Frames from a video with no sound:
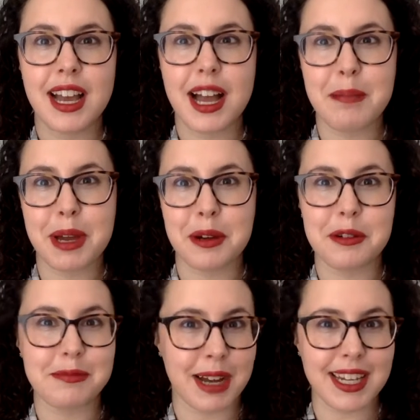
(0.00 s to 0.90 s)

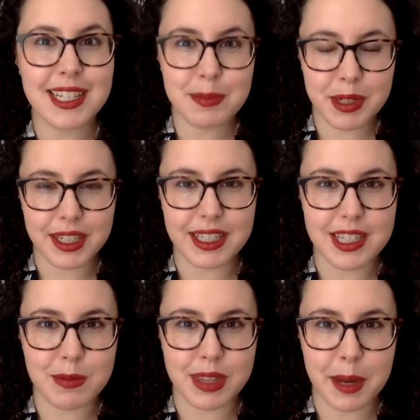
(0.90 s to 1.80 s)
about my
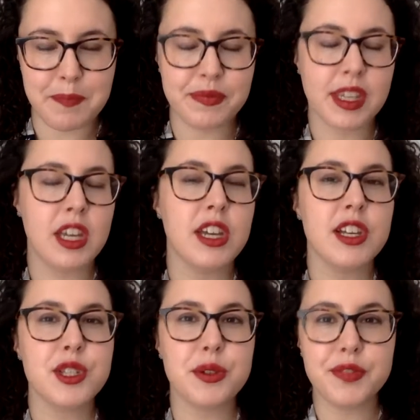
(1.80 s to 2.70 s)
experience with them.
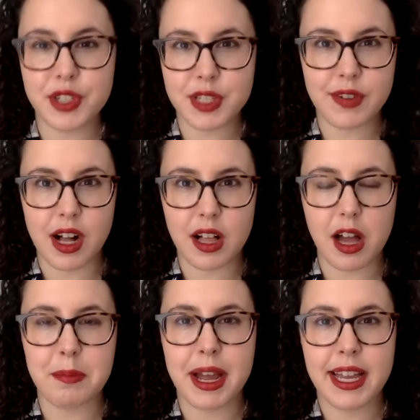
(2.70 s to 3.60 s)
So first of all,
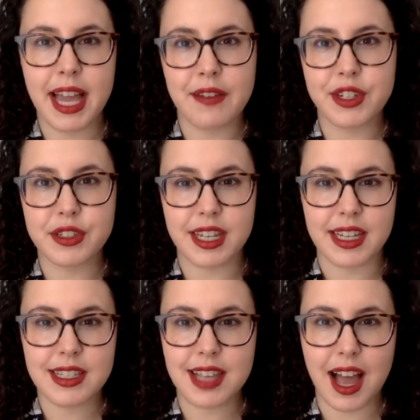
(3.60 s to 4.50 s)
on my heavier
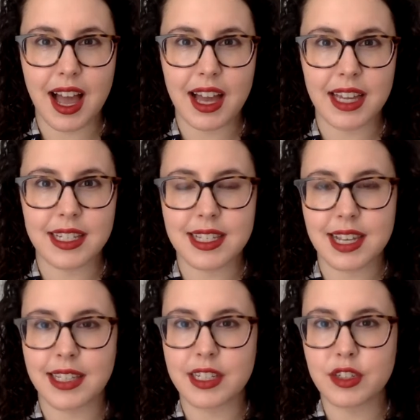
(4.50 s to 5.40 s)
days, I
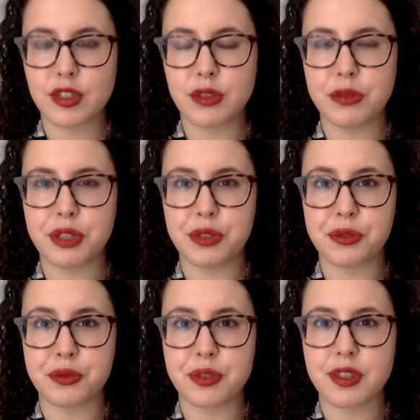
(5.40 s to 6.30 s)
decided to
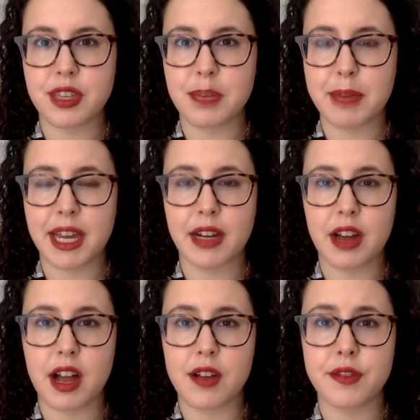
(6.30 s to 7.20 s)
use the pair
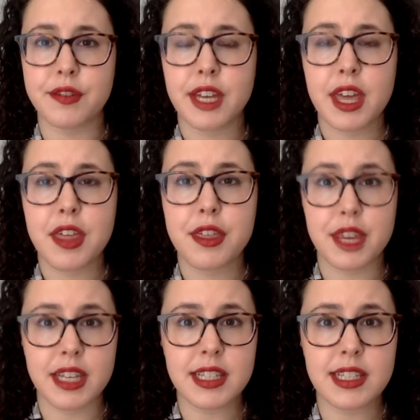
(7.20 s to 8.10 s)
of
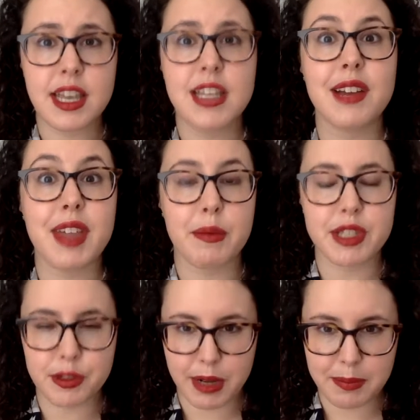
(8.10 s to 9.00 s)
Thinx. Now that was
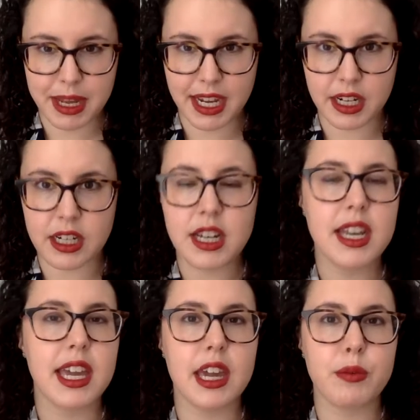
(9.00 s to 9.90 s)
the red pair.
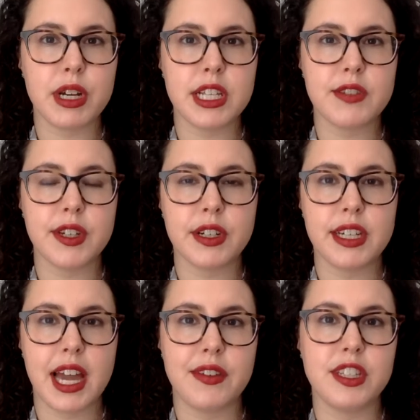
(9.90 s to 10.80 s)
It was very
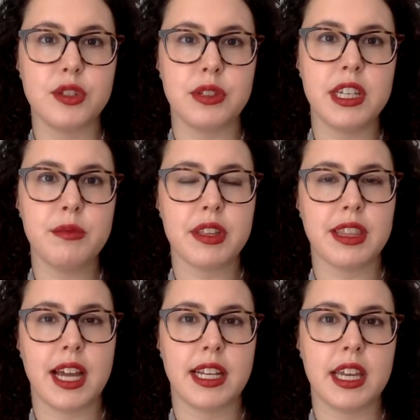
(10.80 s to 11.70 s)
heavy duty with
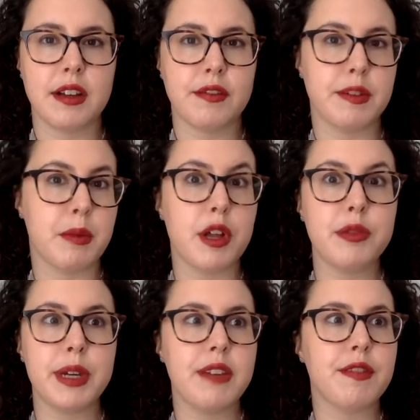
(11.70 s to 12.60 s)
lining from all the
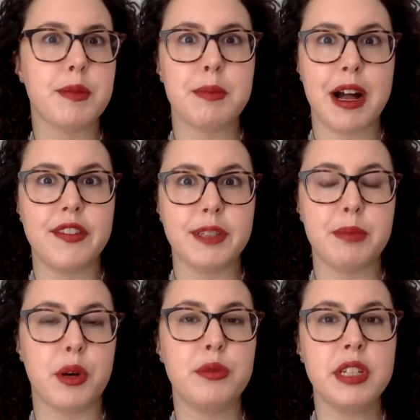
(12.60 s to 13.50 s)
way from the pelvic
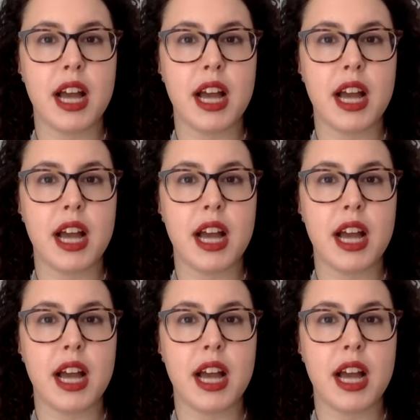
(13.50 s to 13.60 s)
bone